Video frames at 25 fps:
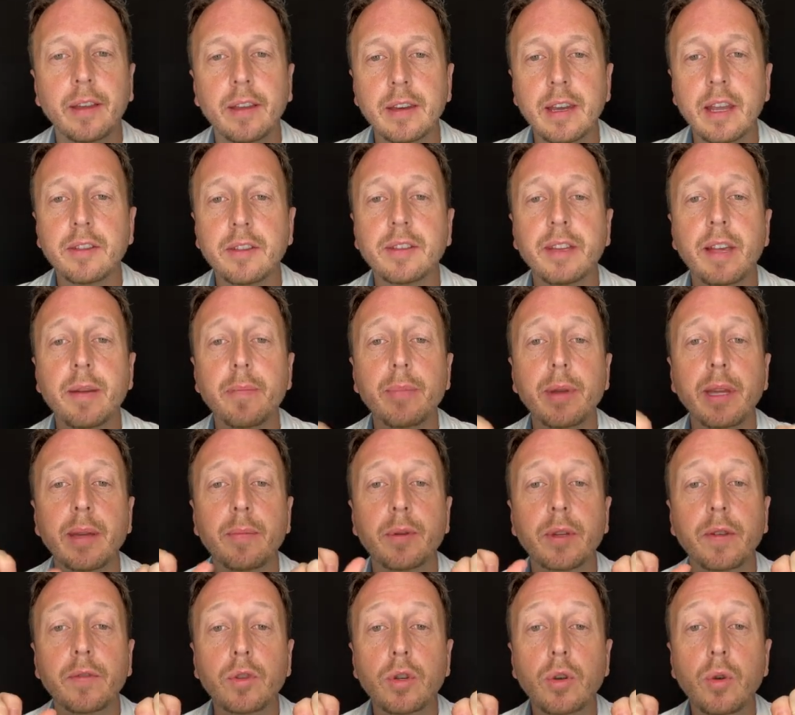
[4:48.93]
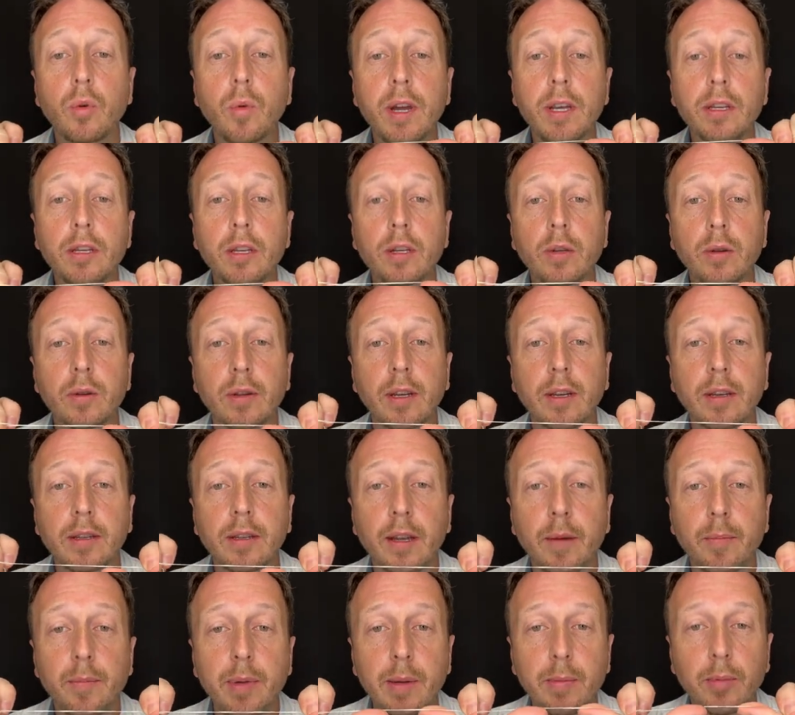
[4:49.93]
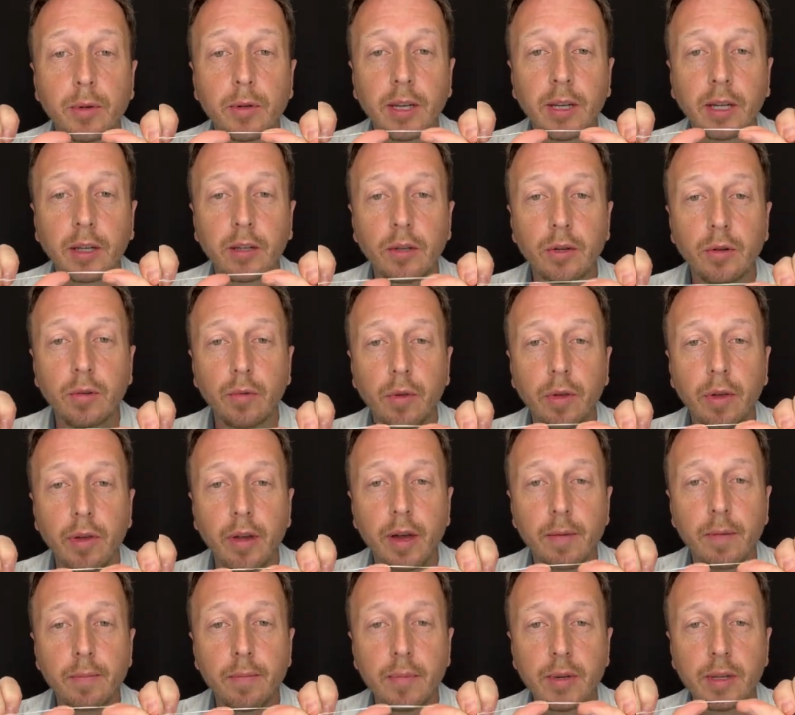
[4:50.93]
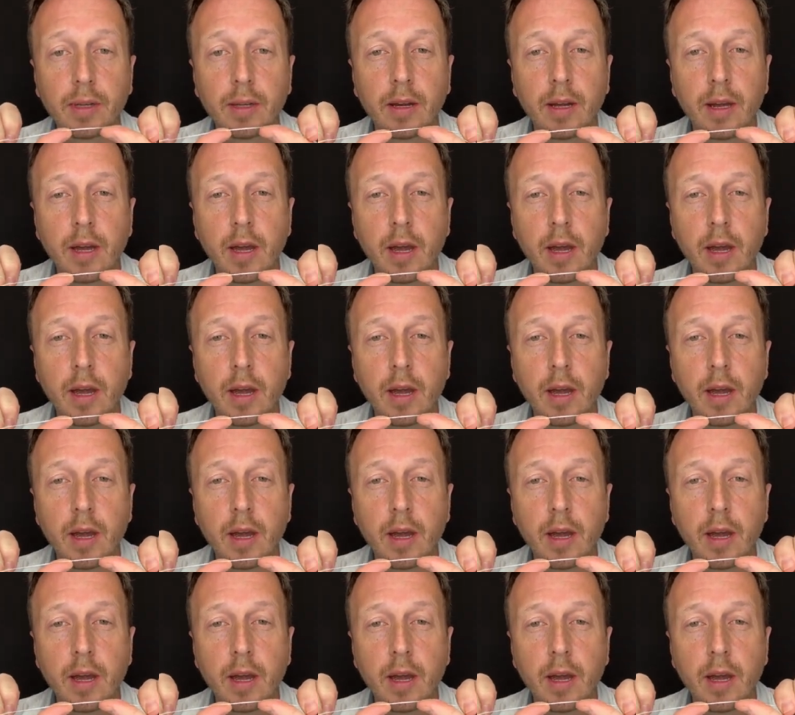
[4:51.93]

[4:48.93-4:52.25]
Now some people, there's two ways of doing this. Some people take two thumbs,